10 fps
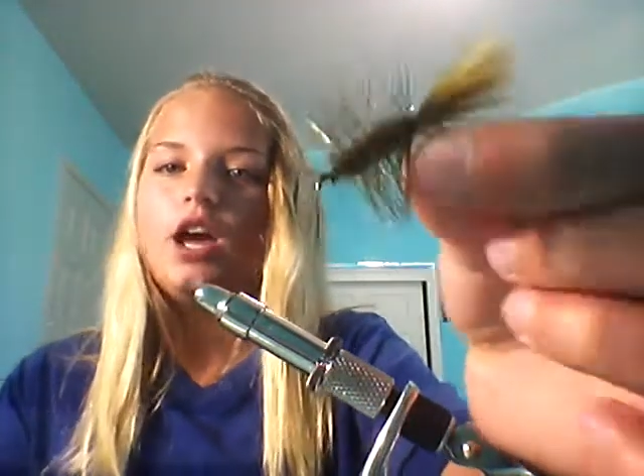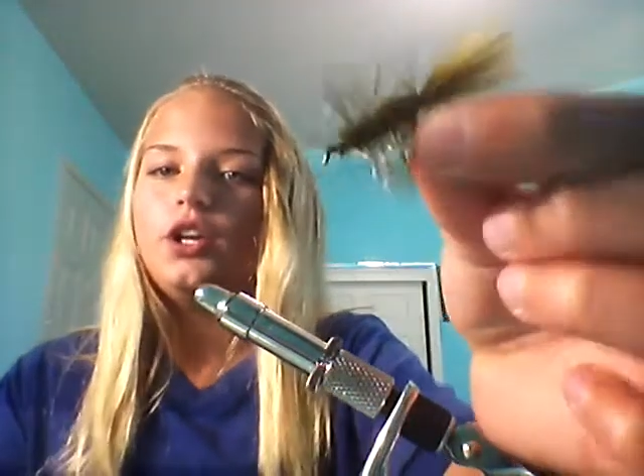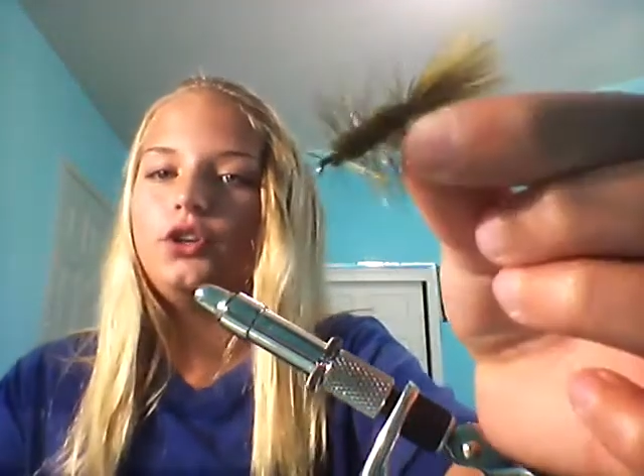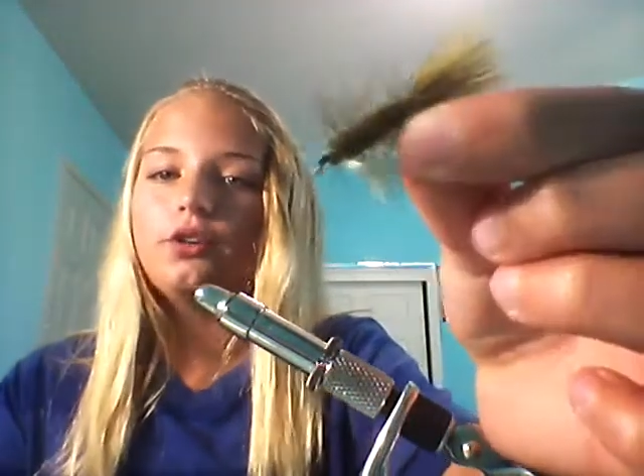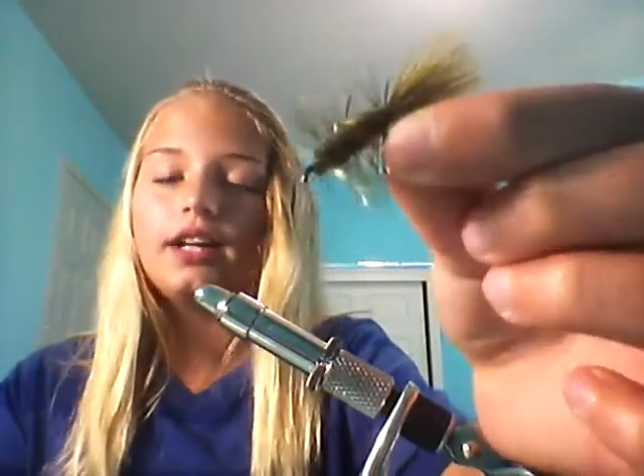
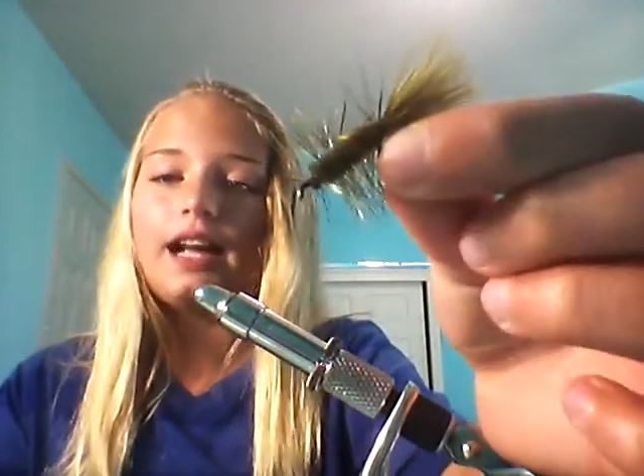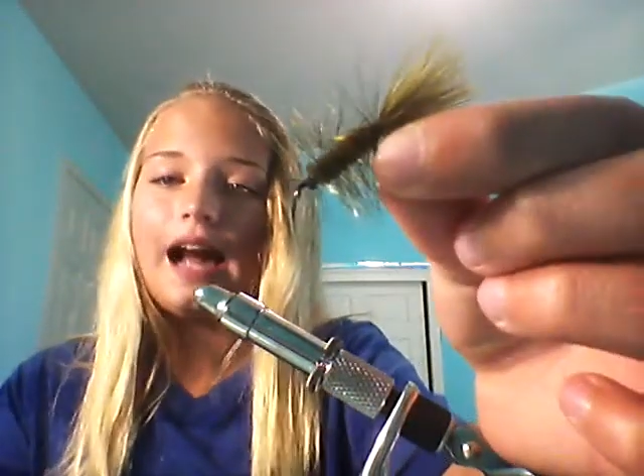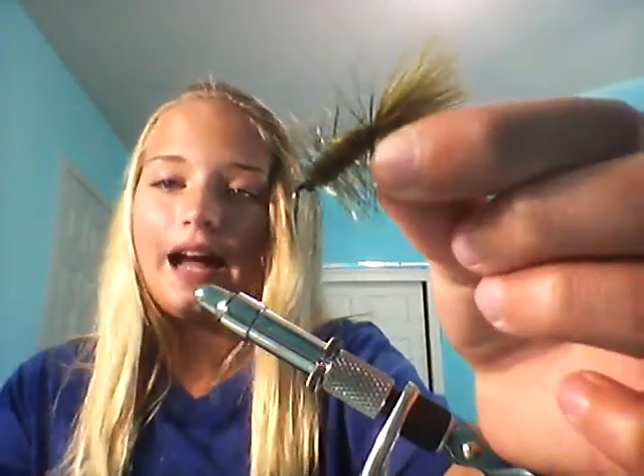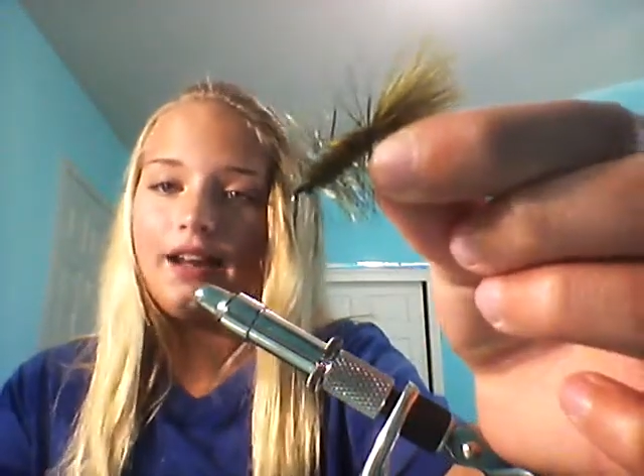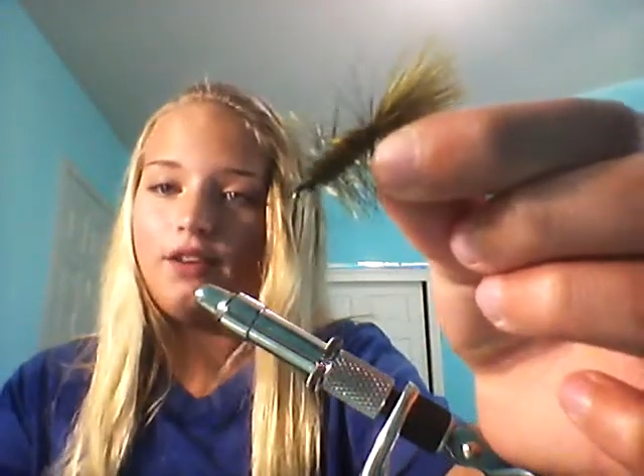You could
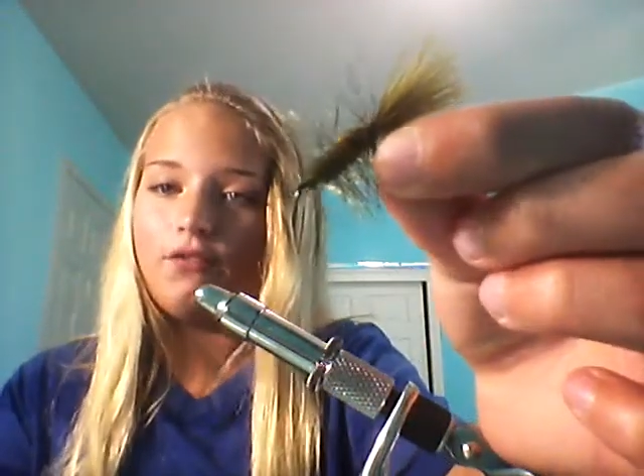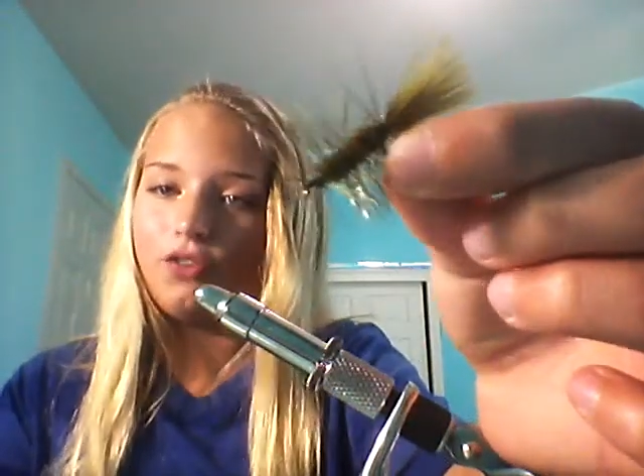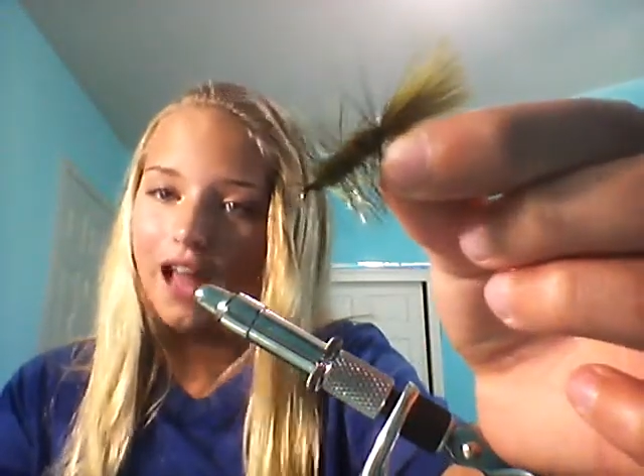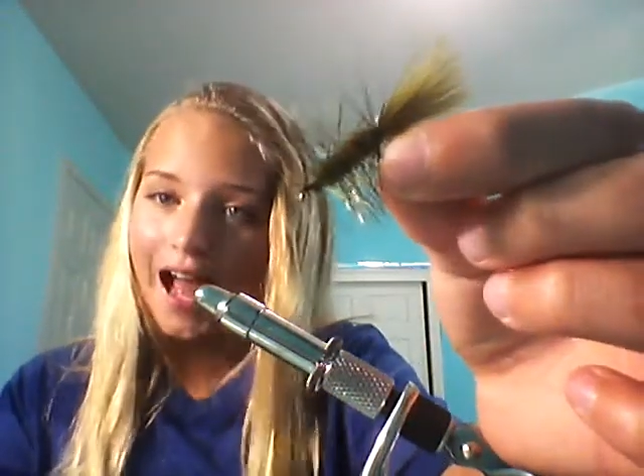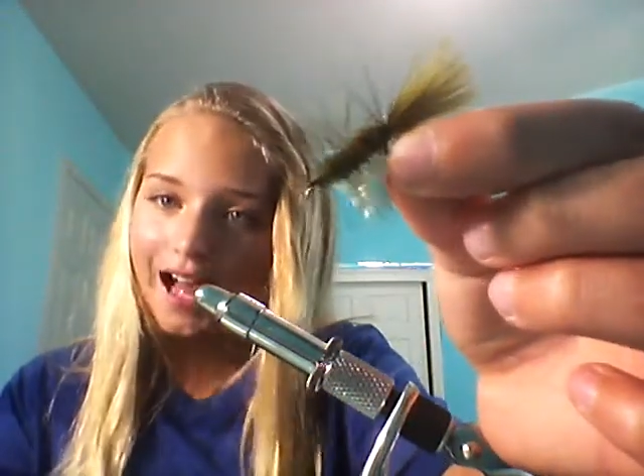add in
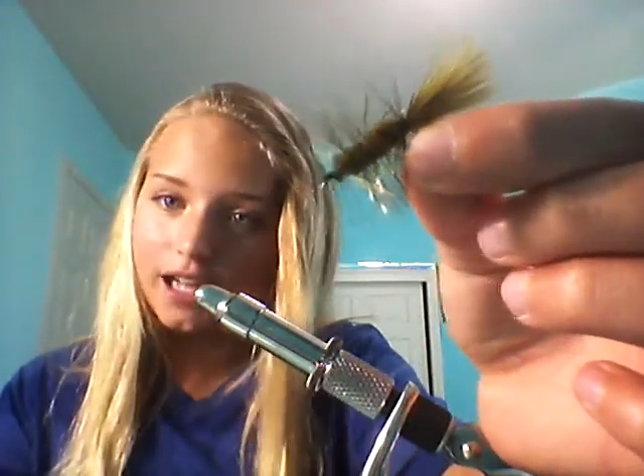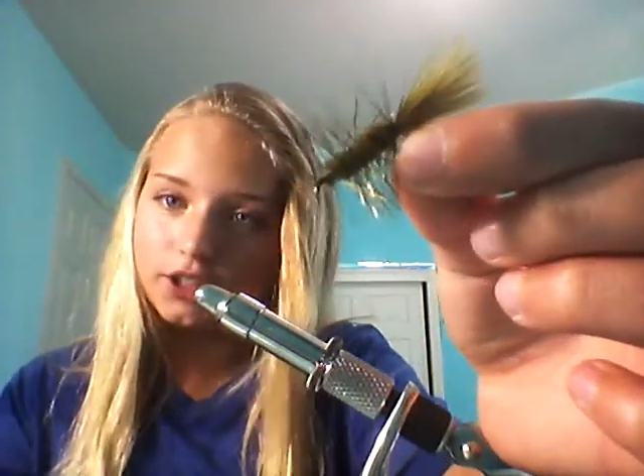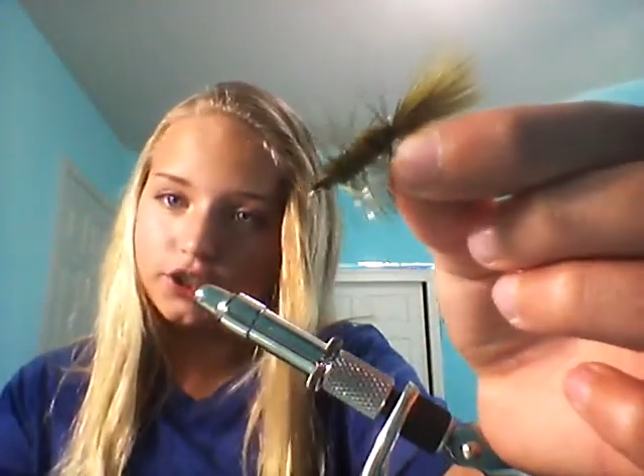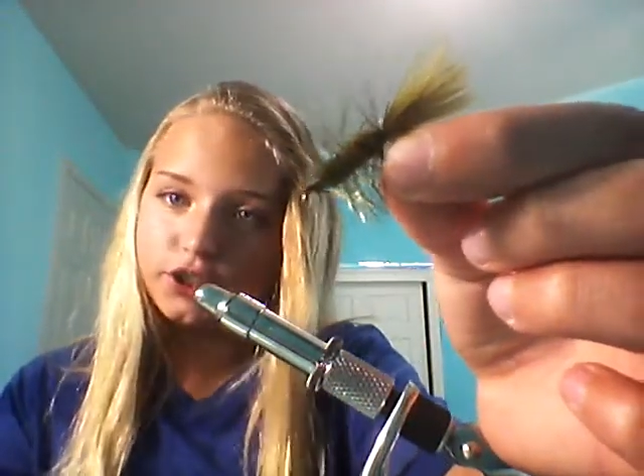flash.